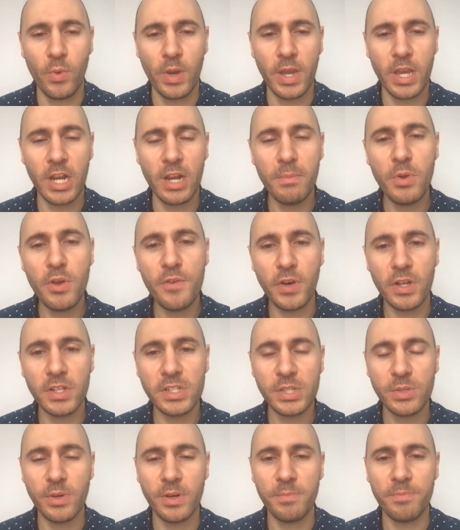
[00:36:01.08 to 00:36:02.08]
going to move on
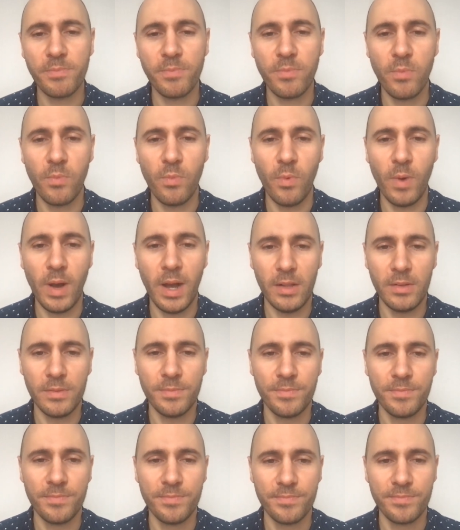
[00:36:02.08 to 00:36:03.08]
to
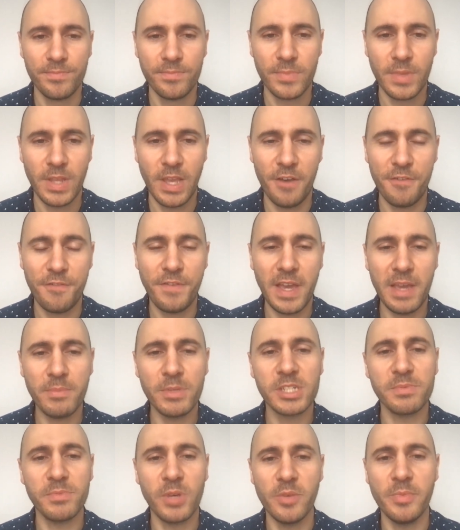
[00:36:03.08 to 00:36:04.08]
a
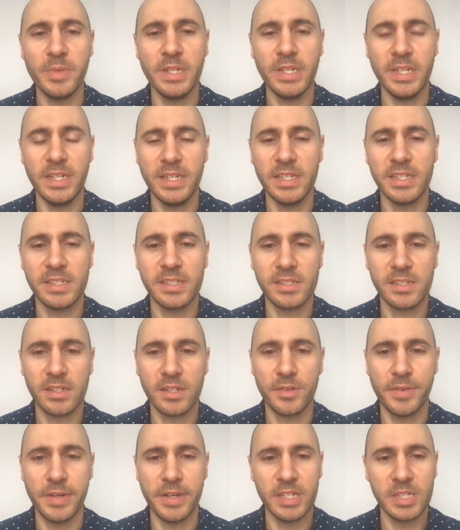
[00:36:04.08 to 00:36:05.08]
famous moment in his
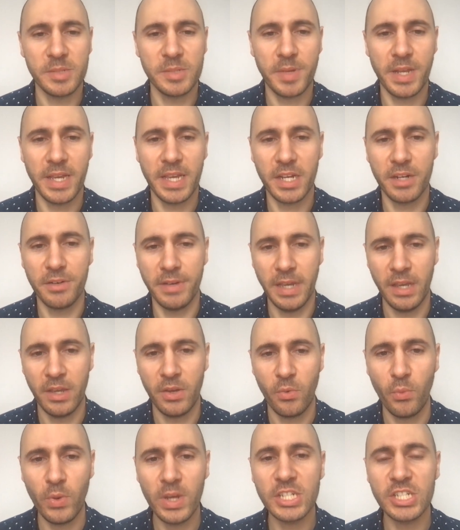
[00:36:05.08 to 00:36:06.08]
career, in his playing career.
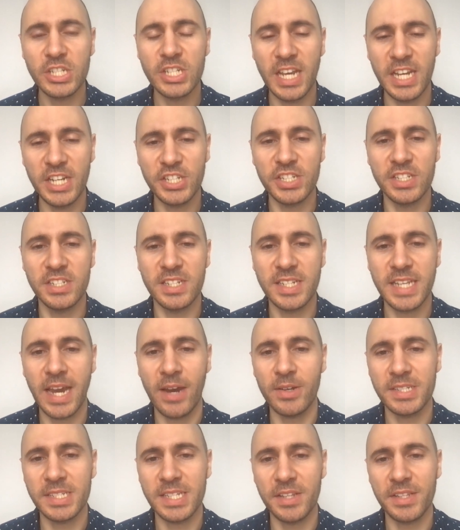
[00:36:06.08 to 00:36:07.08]
Which nation did Gareth
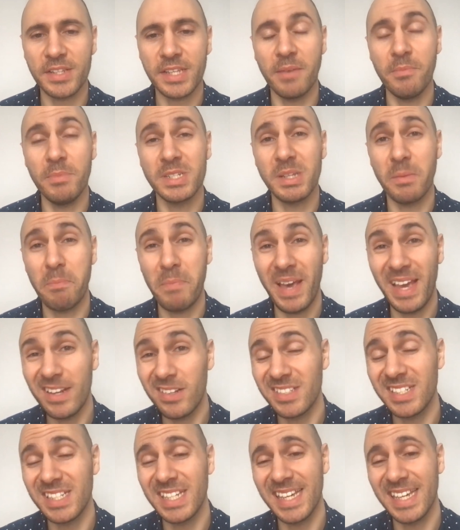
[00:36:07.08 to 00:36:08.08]
Southgate miss a
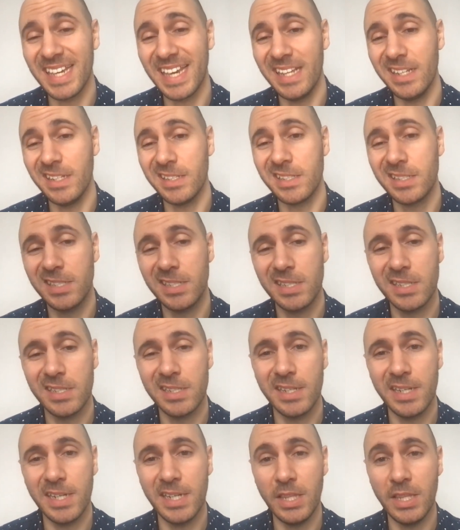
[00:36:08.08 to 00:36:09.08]
penalty against
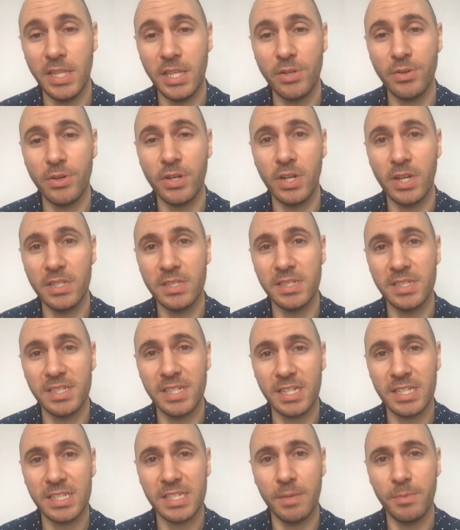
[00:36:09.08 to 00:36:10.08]
in the Euro
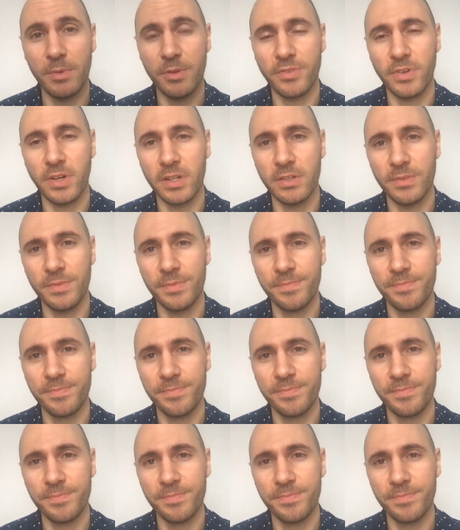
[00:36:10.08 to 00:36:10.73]
96 semi-final?